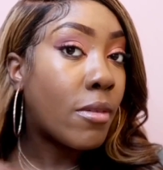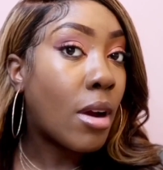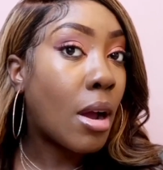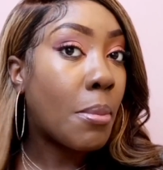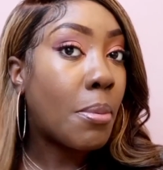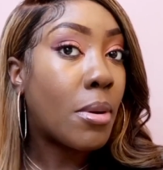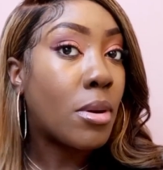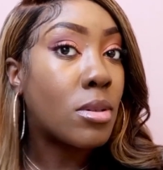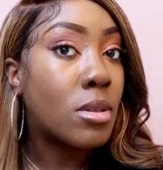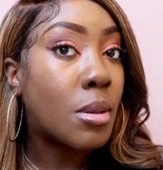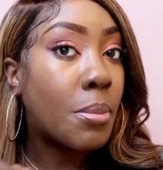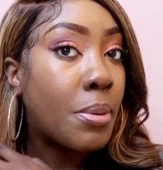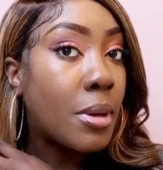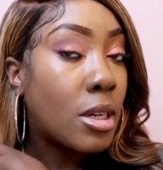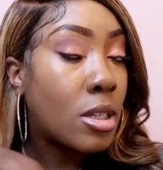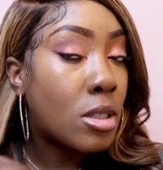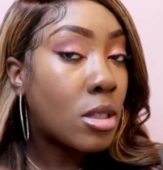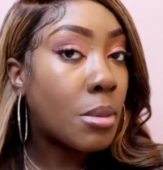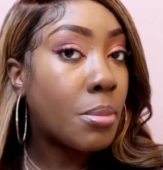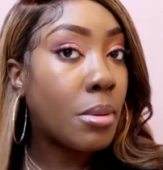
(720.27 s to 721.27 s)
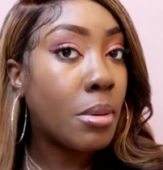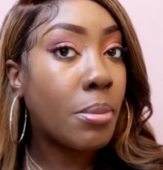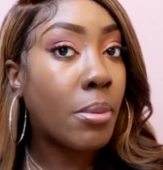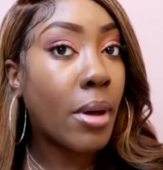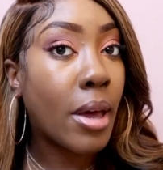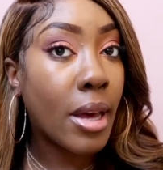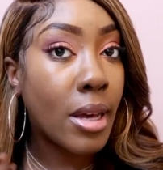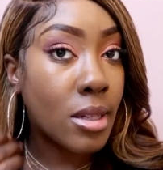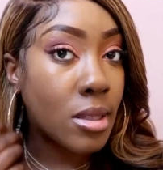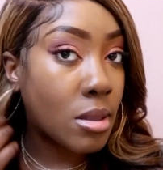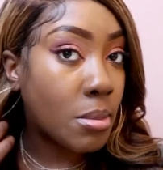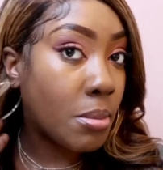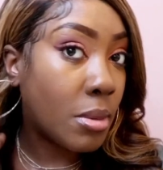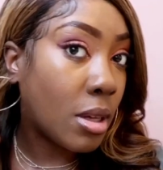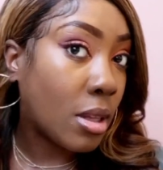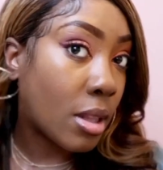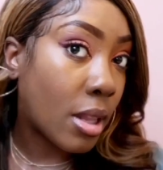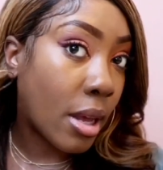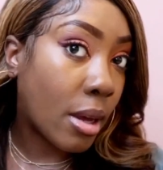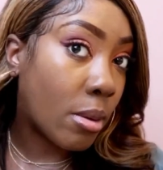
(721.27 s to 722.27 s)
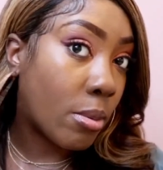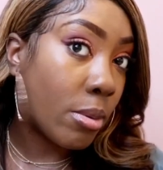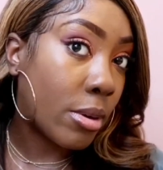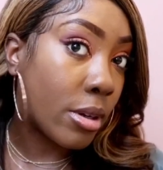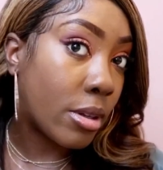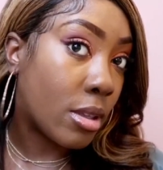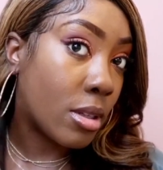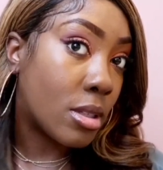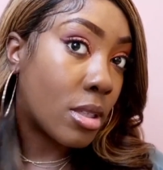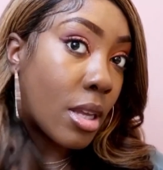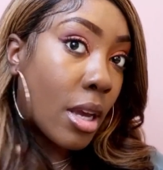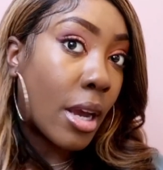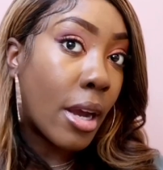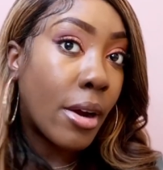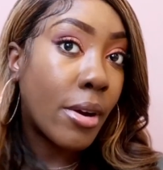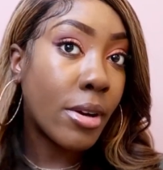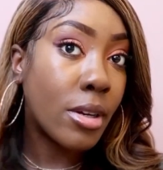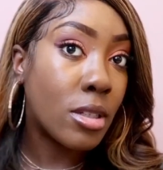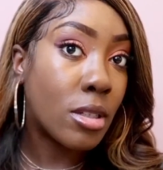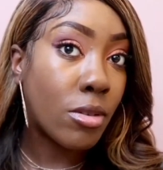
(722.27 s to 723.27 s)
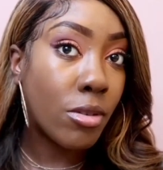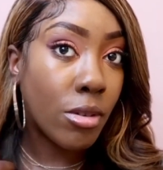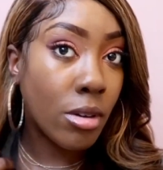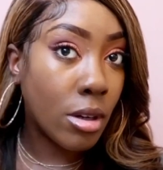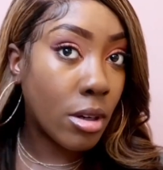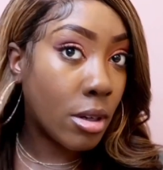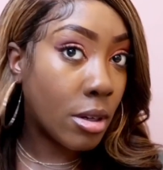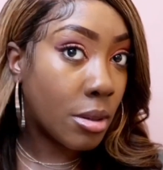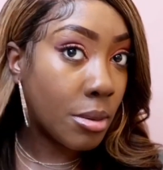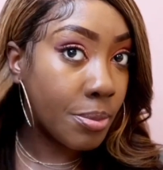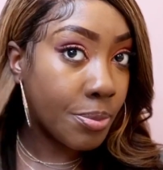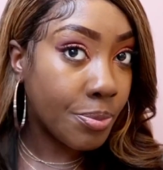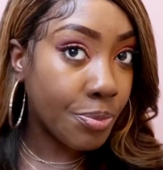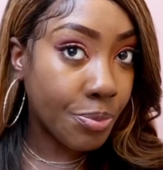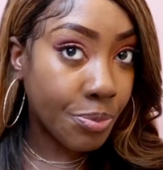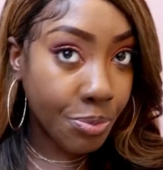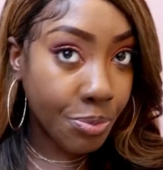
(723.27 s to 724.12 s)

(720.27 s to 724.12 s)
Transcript: I post a picture, people ask me like where this hair is from.